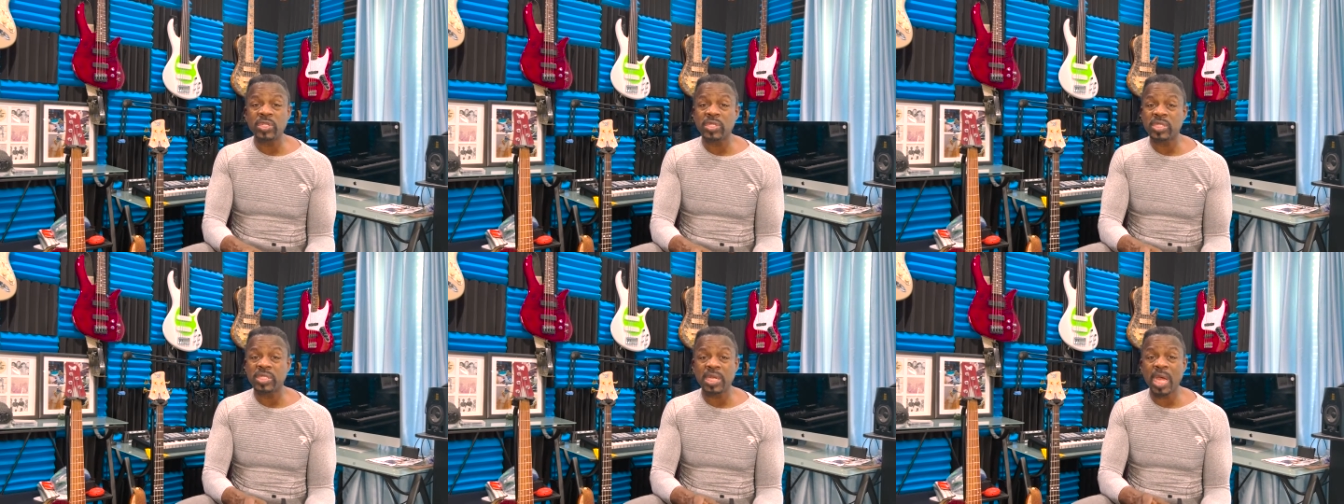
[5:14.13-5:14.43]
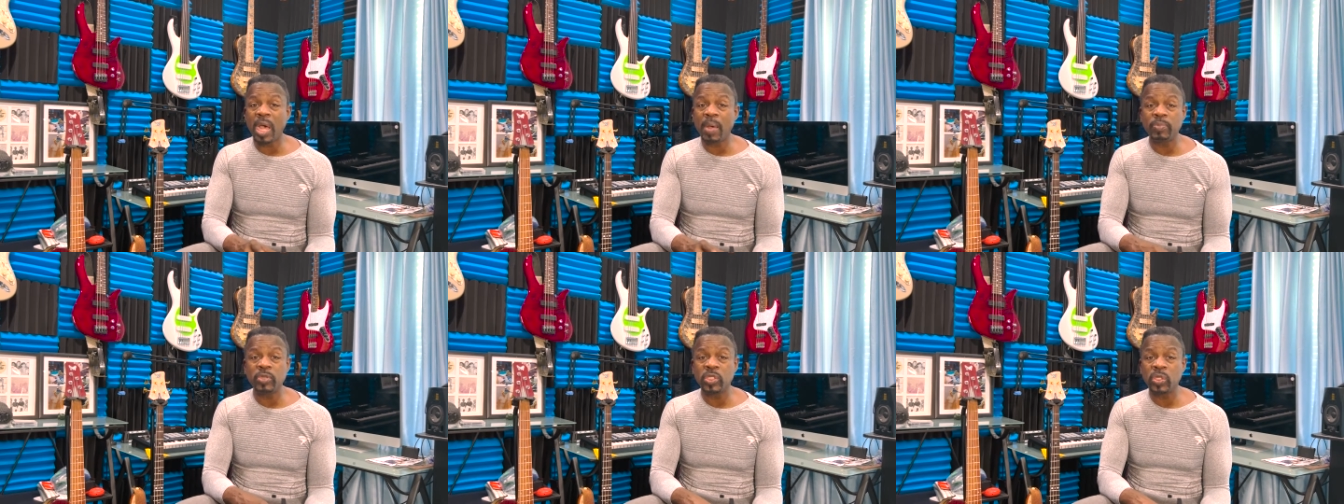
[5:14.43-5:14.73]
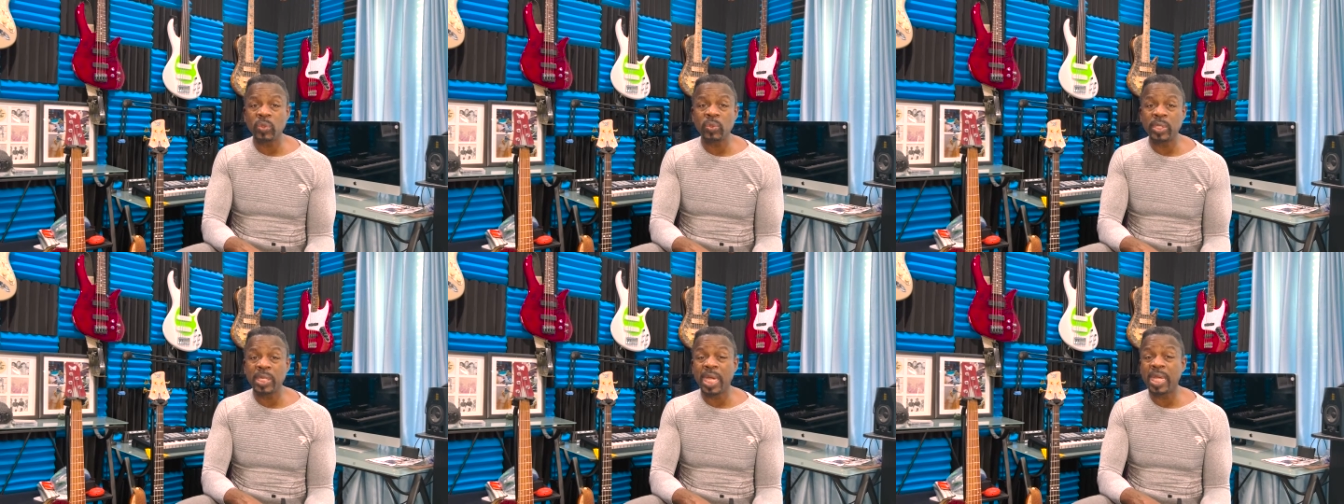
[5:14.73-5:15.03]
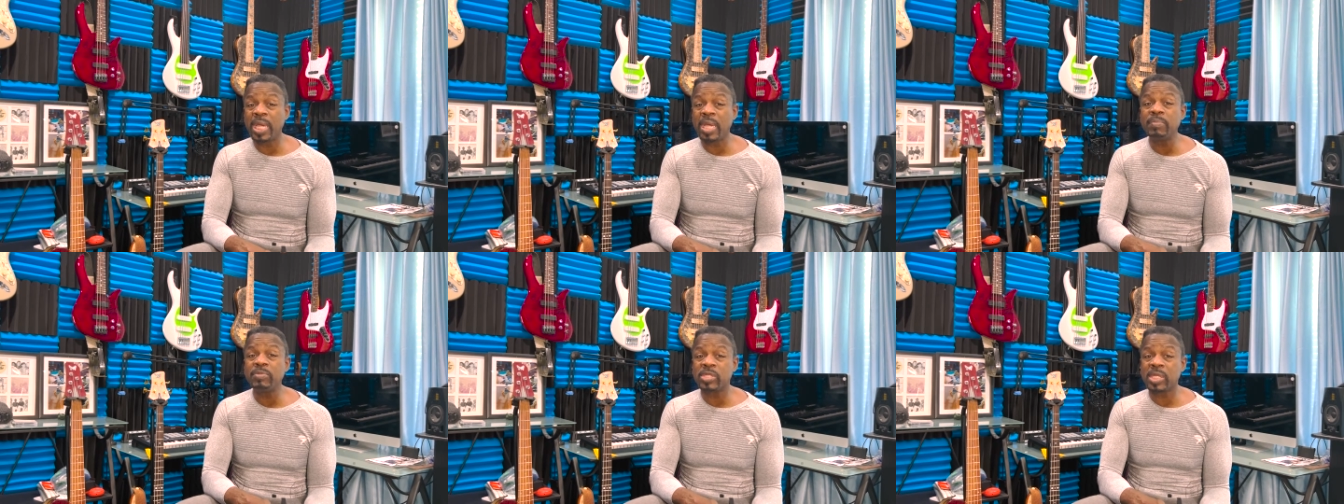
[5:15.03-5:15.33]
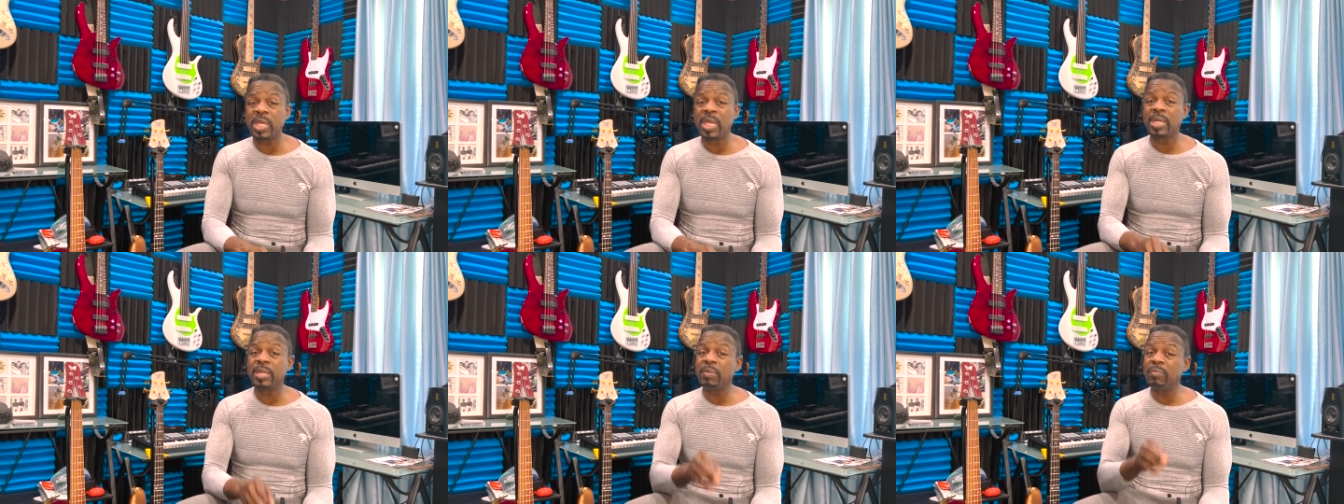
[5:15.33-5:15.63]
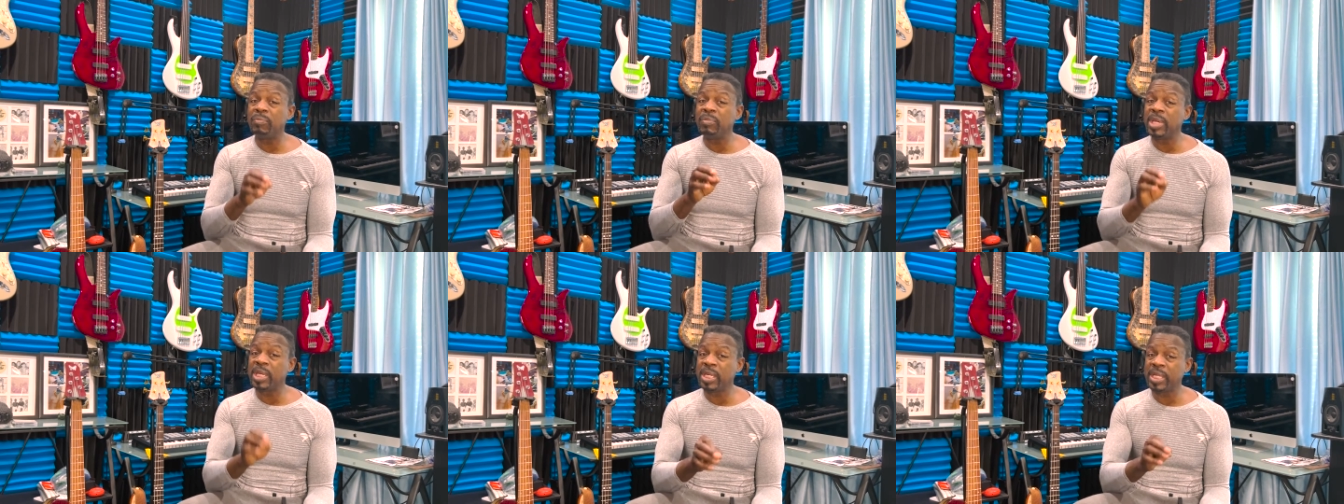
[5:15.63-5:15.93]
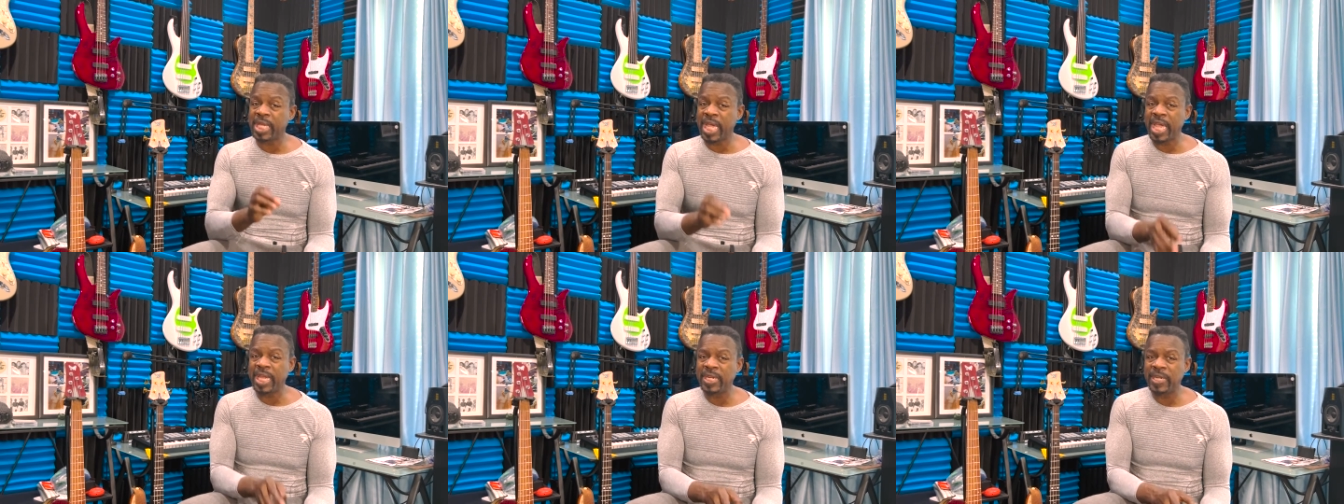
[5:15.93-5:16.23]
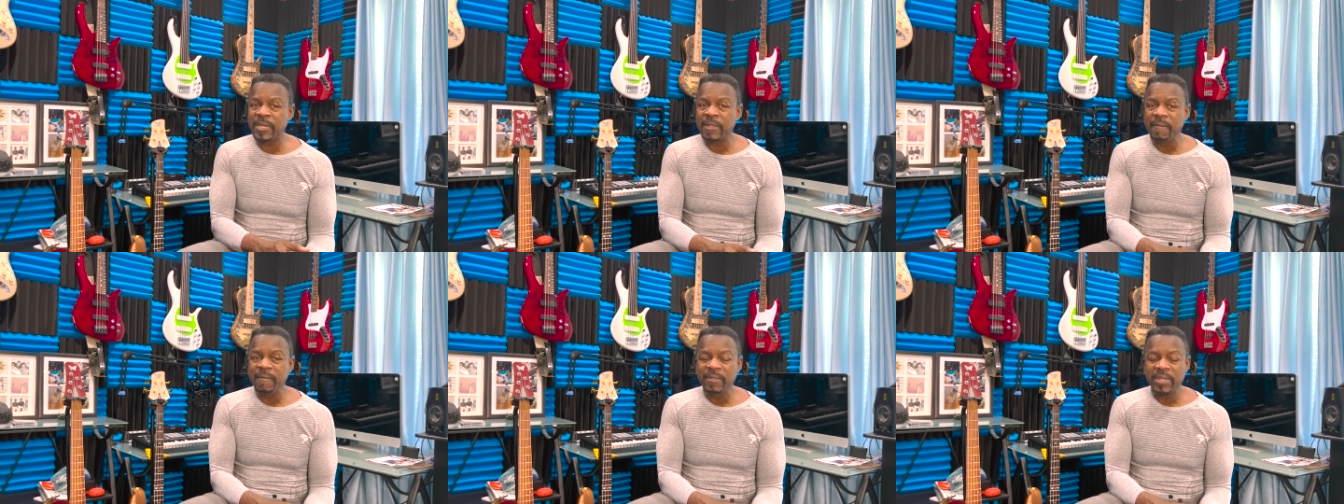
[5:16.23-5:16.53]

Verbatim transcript: stop doing. I am saying mitigate it.